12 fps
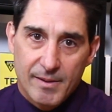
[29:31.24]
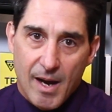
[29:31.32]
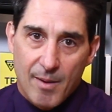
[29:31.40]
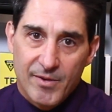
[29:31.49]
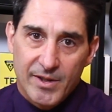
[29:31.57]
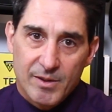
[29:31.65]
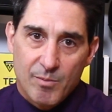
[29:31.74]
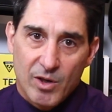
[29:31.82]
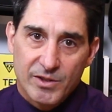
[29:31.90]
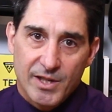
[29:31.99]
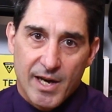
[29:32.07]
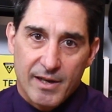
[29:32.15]
I'm Victor
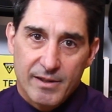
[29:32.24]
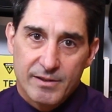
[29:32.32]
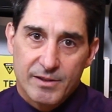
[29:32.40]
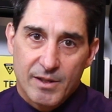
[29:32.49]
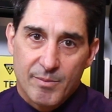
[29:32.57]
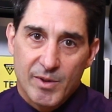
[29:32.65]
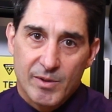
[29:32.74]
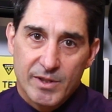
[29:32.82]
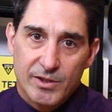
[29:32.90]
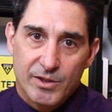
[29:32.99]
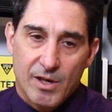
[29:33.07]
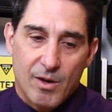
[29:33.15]
Margiotta. This is the
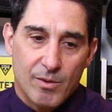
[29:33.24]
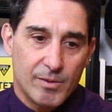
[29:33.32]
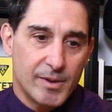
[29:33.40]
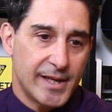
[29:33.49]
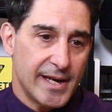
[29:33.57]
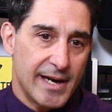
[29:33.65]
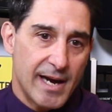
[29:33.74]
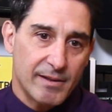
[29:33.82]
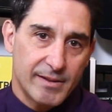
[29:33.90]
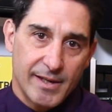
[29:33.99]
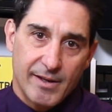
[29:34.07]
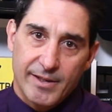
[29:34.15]
Community Show. Get
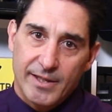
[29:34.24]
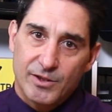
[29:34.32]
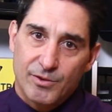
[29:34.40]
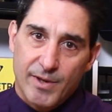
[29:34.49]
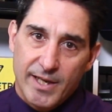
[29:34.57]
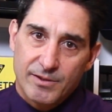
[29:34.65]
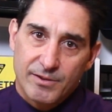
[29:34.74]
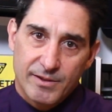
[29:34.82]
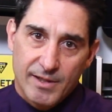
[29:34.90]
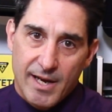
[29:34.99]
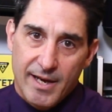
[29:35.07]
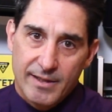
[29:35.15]
out there, get your
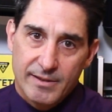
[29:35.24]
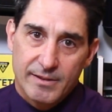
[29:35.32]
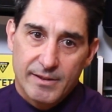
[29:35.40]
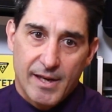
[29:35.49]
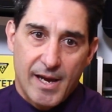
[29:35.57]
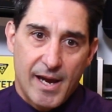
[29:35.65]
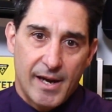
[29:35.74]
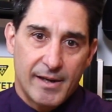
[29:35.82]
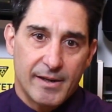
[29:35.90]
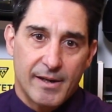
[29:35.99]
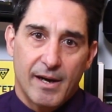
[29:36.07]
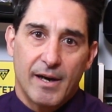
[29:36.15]
exercise,
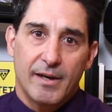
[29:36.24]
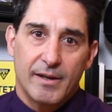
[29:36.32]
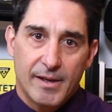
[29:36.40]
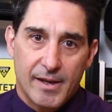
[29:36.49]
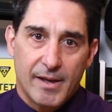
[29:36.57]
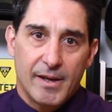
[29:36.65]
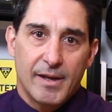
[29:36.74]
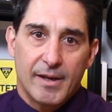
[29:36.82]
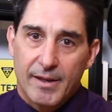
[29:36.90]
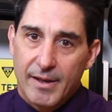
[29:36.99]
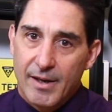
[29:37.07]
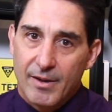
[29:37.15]
and,
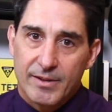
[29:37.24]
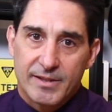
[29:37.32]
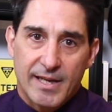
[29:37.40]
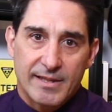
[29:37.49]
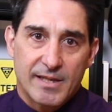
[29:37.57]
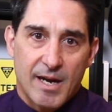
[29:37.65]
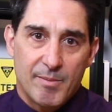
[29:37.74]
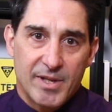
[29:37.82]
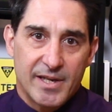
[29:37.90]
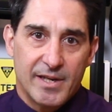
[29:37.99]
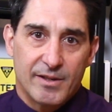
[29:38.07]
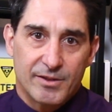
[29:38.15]
it's that time of
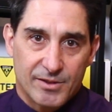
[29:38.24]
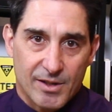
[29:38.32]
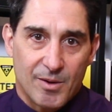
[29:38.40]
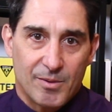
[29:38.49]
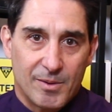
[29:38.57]
the year, so